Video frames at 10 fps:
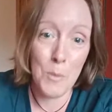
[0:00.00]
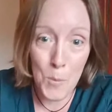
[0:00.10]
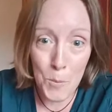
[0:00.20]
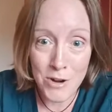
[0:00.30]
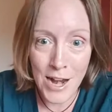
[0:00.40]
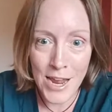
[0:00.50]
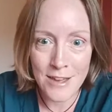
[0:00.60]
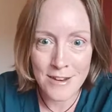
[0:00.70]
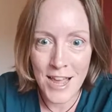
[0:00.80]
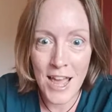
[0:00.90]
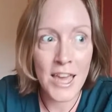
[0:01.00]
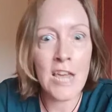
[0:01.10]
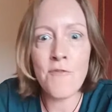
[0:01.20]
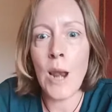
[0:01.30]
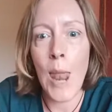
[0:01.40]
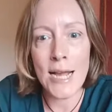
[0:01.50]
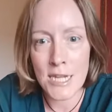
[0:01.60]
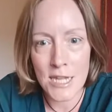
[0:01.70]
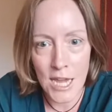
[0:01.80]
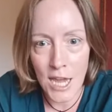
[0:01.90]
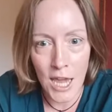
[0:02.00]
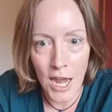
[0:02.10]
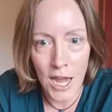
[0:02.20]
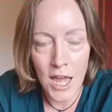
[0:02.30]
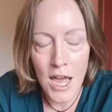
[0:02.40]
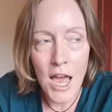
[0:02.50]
Brilliant, even less thinking.